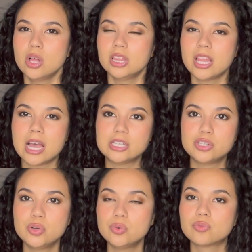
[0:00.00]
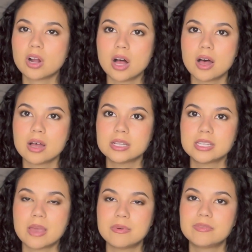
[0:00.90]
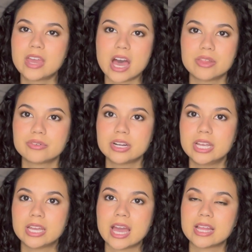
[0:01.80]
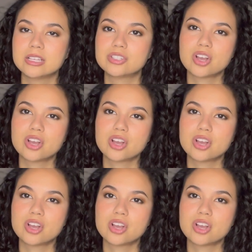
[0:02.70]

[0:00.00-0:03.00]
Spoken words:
last hurrah type of gathering at this